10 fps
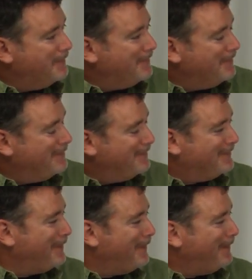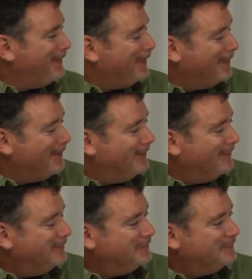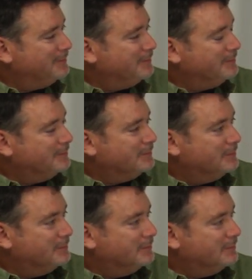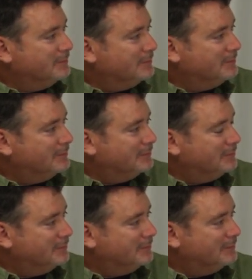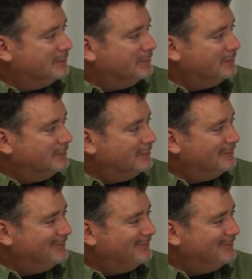(silent)